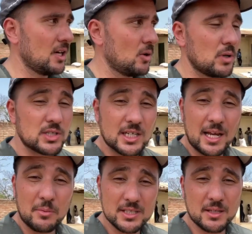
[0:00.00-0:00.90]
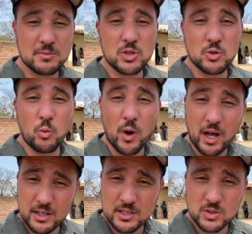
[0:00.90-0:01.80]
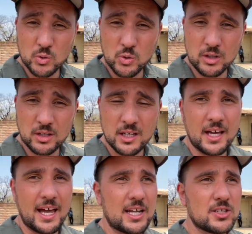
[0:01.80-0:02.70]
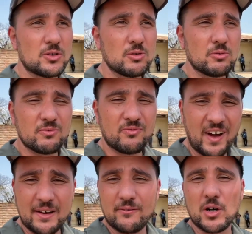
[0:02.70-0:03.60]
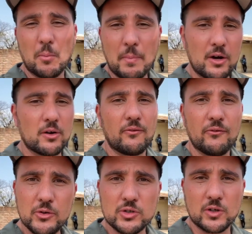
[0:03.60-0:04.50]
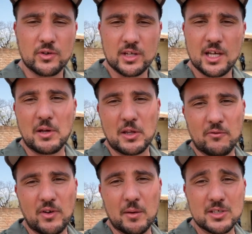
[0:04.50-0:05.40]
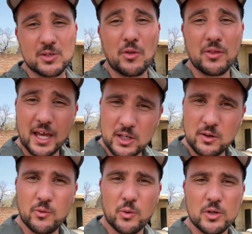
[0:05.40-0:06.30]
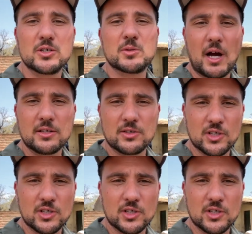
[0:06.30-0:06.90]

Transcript: which enables them to do well in school and to fight for a better future for them and their families. So thank you for your sponsorship.